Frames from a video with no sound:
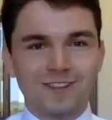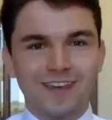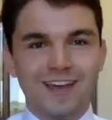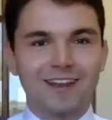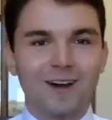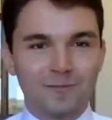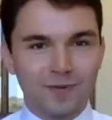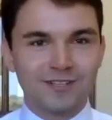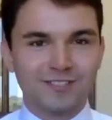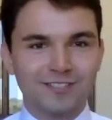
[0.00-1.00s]
that our
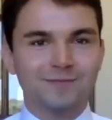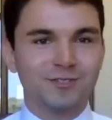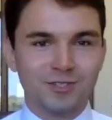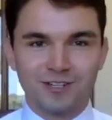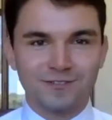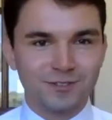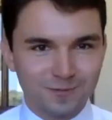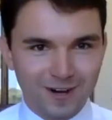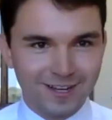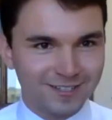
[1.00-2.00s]
bus system serves,
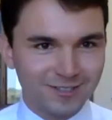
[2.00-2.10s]
right?